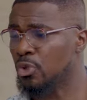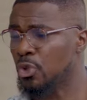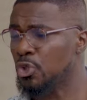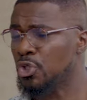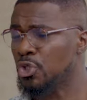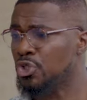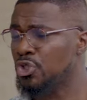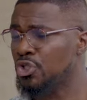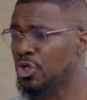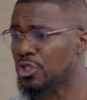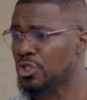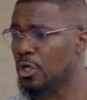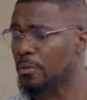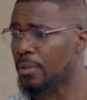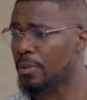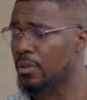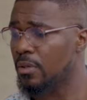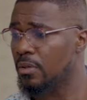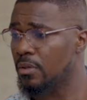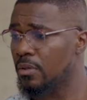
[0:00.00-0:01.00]
Will you just shut
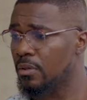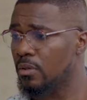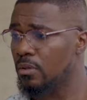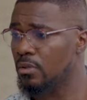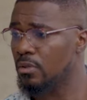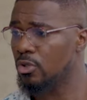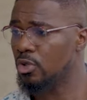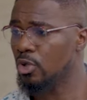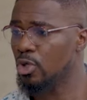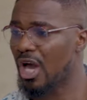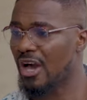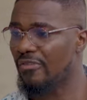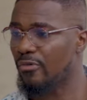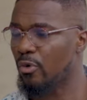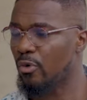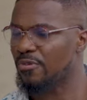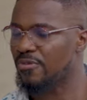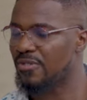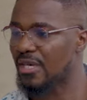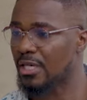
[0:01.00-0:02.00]
up? What? You know you have to